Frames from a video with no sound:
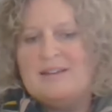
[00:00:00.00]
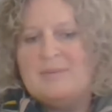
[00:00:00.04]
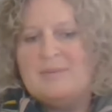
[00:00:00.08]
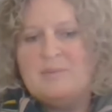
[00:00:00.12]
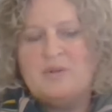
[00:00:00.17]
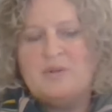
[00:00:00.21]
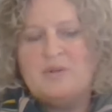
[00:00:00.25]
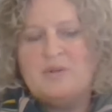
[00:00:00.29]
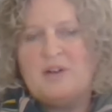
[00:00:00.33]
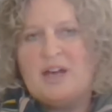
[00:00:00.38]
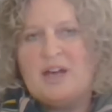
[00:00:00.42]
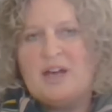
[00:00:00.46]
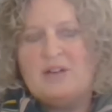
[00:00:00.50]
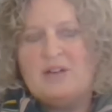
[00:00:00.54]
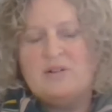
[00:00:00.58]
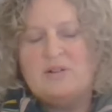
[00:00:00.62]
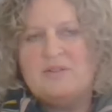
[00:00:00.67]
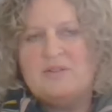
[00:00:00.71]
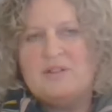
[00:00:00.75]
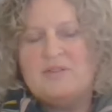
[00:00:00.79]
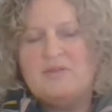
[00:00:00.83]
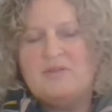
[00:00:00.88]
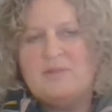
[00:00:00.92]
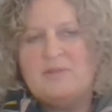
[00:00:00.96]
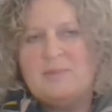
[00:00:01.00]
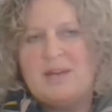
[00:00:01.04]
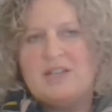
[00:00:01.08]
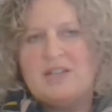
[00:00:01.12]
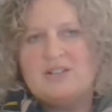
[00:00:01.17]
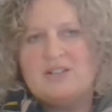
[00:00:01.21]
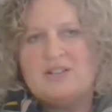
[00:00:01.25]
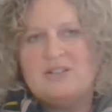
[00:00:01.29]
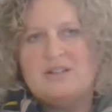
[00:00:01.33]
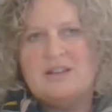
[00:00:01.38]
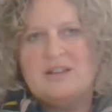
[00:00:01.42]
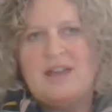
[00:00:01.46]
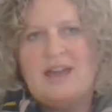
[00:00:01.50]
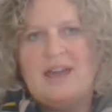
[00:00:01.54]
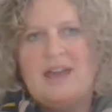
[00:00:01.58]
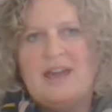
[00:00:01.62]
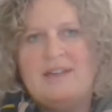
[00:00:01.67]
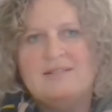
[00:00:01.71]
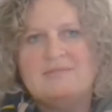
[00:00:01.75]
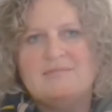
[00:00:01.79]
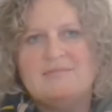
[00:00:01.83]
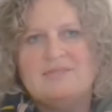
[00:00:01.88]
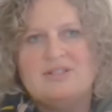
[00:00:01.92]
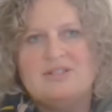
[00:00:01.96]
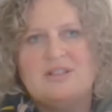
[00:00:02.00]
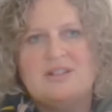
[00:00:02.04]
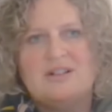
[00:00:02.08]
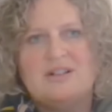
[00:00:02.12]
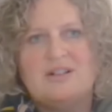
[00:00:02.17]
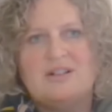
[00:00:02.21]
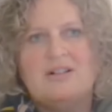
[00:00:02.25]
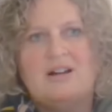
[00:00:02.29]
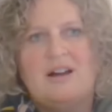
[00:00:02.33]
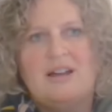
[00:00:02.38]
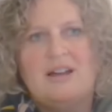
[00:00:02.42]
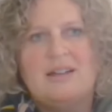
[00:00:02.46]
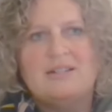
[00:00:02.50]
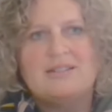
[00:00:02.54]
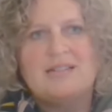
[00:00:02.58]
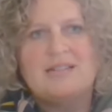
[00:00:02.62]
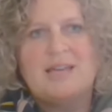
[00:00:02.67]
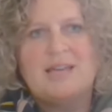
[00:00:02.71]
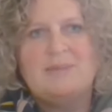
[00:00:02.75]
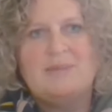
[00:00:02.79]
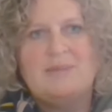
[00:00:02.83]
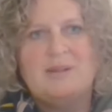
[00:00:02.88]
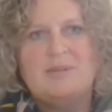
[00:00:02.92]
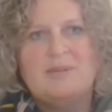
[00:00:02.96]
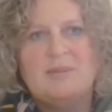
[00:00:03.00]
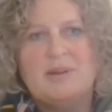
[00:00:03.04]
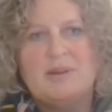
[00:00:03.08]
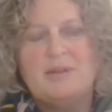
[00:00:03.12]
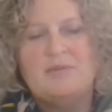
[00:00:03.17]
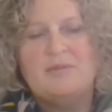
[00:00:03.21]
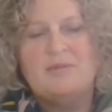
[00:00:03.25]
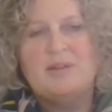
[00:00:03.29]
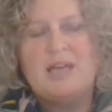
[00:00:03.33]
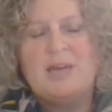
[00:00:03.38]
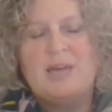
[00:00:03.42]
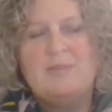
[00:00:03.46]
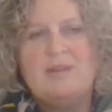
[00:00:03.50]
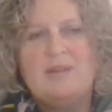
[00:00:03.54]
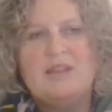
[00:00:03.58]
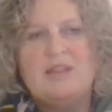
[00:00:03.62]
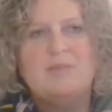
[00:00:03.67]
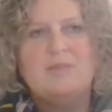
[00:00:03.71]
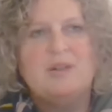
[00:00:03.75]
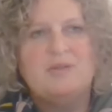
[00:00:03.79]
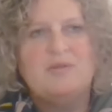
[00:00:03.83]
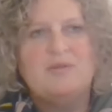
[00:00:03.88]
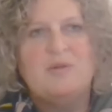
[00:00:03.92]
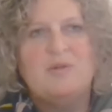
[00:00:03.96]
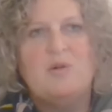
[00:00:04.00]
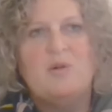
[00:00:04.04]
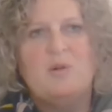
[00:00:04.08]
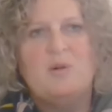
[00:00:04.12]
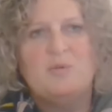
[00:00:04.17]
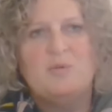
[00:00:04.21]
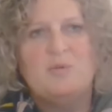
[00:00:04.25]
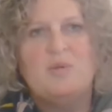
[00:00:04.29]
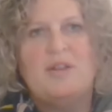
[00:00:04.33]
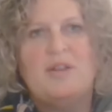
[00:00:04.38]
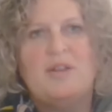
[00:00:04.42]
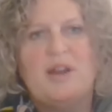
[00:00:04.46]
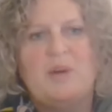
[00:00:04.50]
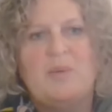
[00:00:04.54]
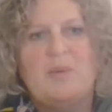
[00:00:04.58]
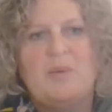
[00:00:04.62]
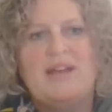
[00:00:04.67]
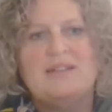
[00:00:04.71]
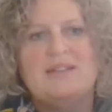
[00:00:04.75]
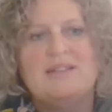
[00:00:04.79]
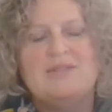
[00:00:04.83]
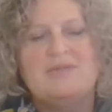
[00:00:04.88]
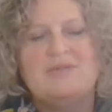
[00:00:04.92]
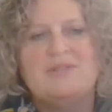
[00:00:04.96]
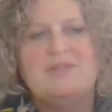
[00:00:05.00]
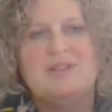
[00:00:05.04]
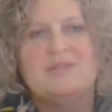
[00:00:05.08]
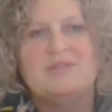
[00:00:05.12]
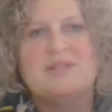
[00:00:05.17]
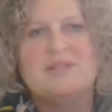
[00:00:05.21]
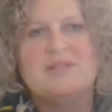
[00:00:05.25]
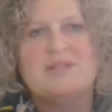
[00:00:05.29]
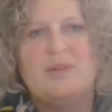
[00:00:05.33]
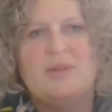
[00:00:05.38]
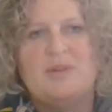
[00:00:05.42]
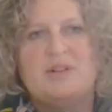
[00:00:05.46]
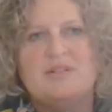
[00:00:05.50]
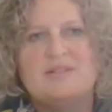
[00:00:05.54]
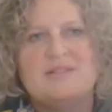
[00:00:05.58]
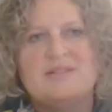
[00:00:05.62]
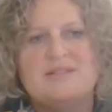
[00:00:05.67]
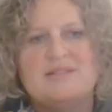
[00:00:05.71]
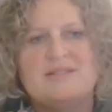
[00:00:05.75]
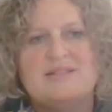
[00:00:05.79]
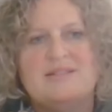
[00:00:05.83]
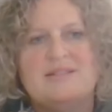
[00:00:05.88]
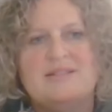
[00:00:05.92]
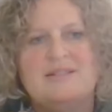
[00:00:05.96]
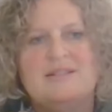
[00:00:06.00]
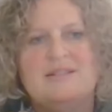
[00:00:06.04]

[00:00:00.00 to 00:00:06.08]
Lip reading: providing all of the information you can to the client, keeping them informed while they're waiting for the response.